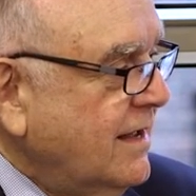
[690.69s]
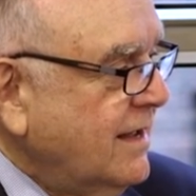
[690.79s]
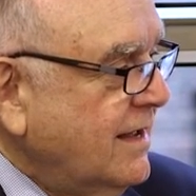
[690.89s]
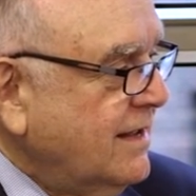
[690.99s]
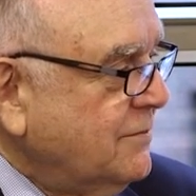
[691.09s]

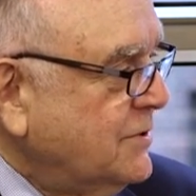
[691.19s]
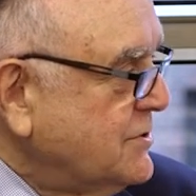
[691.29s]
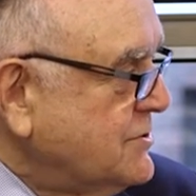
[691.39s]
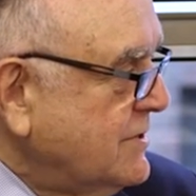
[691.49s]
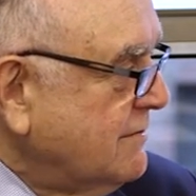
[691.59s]
and which
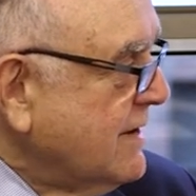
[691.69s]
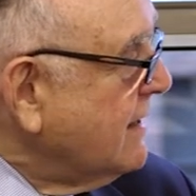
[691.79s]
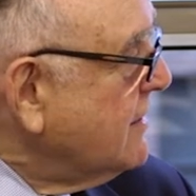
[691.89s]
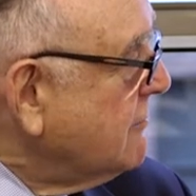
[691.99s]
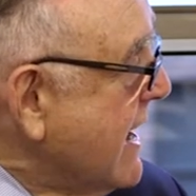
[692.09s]
was a
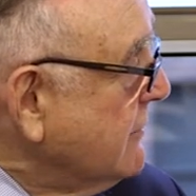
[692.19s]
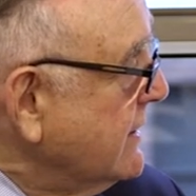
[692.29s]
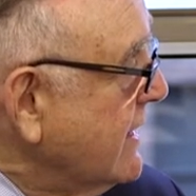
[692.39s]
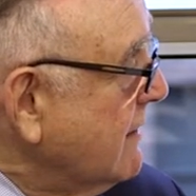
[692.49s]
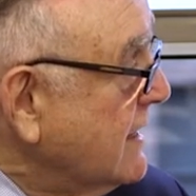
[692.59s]

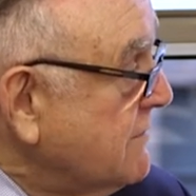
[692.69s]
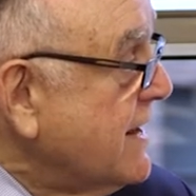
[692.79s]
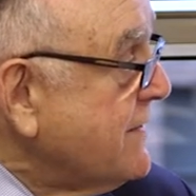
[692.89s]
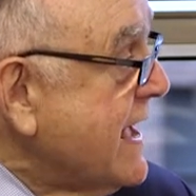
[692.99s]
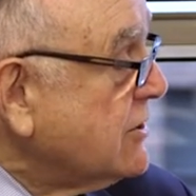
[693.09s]
rounding error even
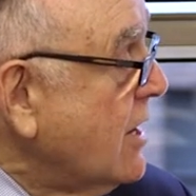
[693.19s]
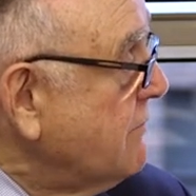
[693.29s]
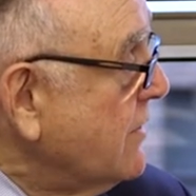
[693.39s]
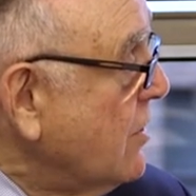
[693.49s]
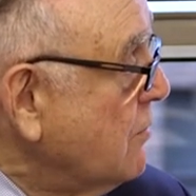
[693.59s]
at that
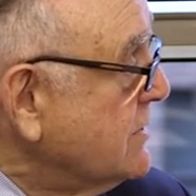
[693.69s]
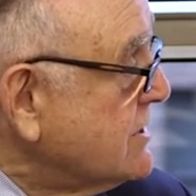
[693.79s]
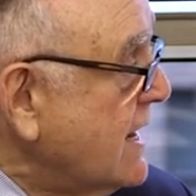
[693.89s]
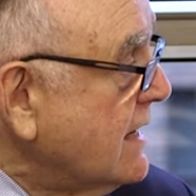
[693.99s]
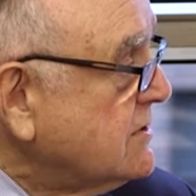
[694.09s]
time from Goldman
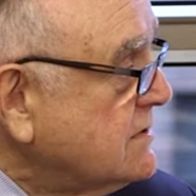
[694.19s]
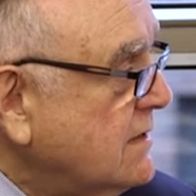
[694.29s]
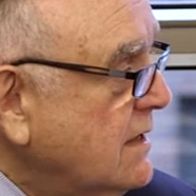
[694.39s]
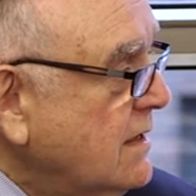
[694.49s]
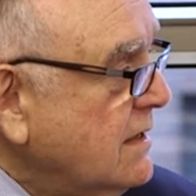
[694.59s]
Sachs.
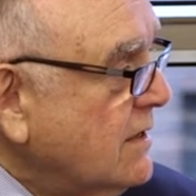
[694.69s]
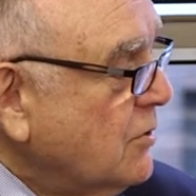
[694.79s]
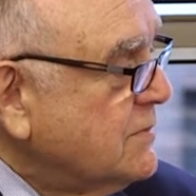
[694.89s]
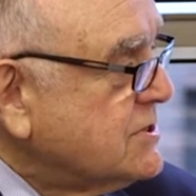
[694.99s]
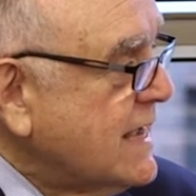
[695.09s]

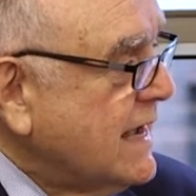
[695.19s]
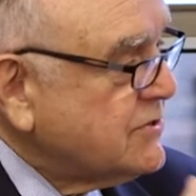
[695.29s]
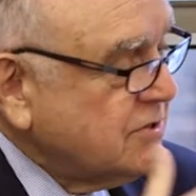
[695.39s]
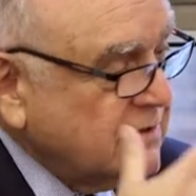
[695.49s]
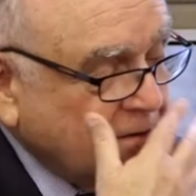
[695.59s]
Well, Ms. uh,
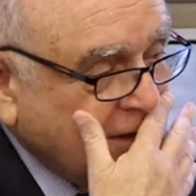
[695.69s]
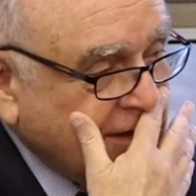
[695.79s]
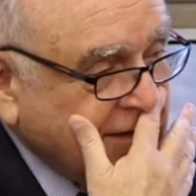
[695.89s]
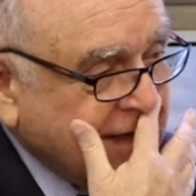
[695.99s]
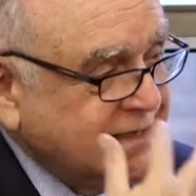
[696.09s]

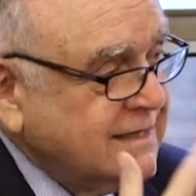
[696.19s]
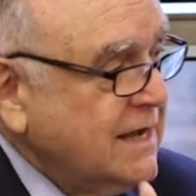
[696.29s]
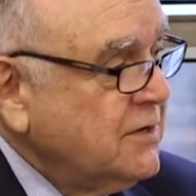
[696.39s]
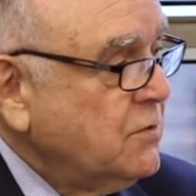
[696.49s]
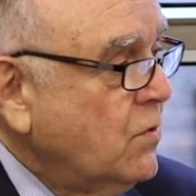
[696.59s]

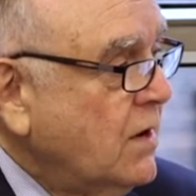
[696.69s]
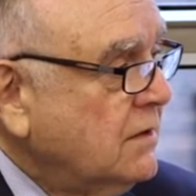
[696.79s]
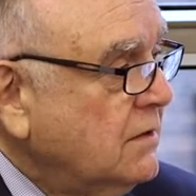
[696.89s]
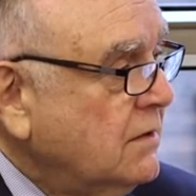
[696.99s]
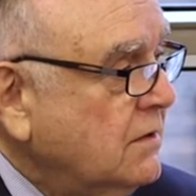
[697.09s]
1991,
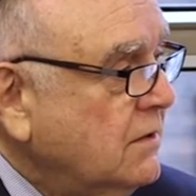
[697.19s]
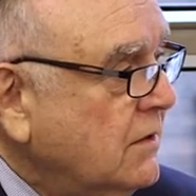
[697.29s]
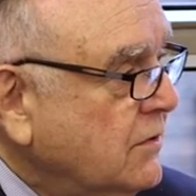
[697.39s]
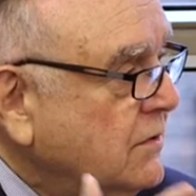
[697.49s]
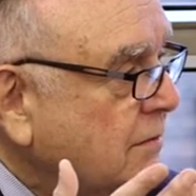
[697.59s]

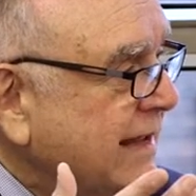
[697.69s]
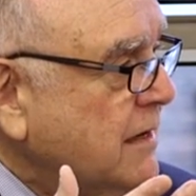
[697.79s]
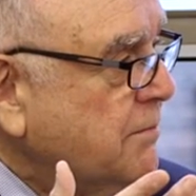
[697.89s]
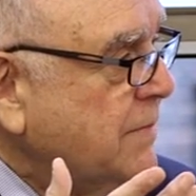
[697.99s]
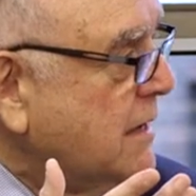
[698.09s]
uh, earned
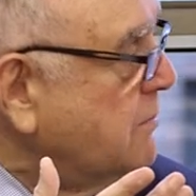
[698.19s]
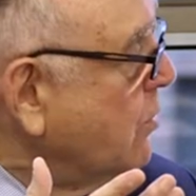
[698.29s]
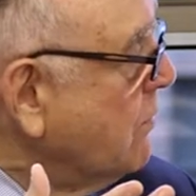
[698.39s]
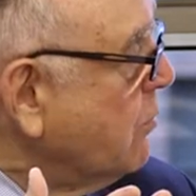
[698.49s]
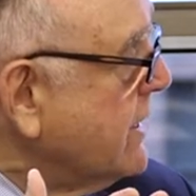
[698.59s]
like about
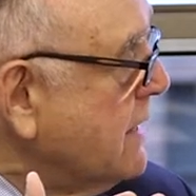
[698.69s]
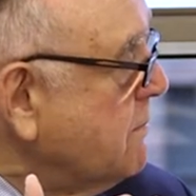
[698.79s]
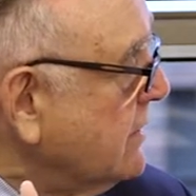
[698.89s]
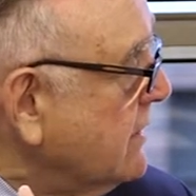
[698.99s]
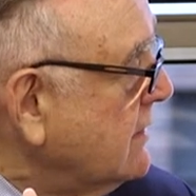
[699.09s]
1.8
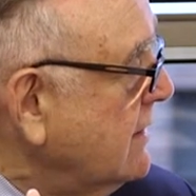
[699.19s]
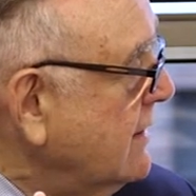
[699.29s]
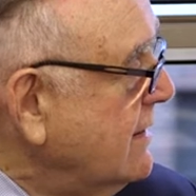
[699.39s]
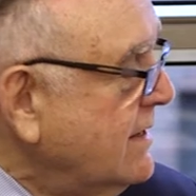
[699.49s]
billion.